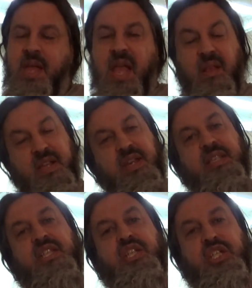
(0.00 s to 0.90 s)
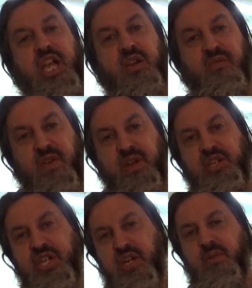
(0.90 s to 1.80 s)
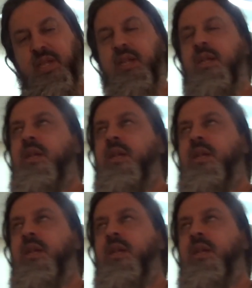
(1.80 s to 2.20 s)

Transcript: and they'll connect it gener very generally